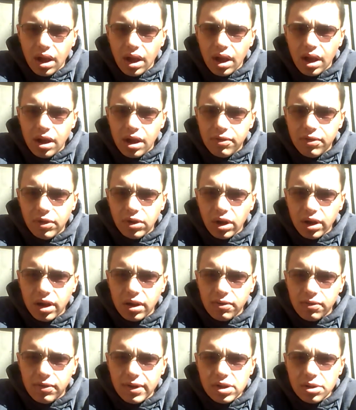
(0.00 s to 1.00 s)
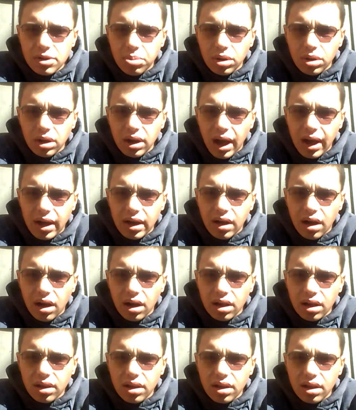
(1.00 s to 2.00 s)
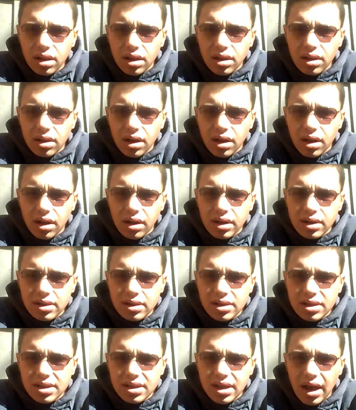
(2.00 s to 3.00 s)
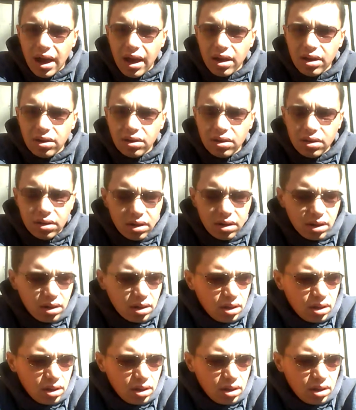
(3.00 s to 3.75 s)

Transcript: And if you look at visible light on the scale